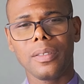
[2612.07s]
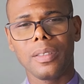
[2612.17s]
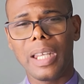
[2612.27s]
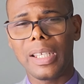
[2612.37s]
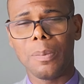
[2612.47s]

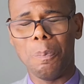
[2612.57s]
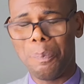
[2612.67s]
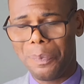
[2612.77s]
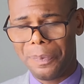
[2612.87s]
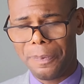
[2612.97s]
like
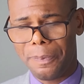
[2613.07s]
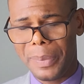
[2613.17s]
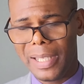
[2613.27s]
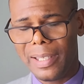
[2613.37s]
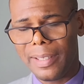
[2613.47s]

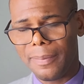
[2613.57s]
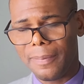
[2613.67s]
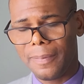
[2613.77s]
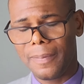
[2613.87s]
Balaam.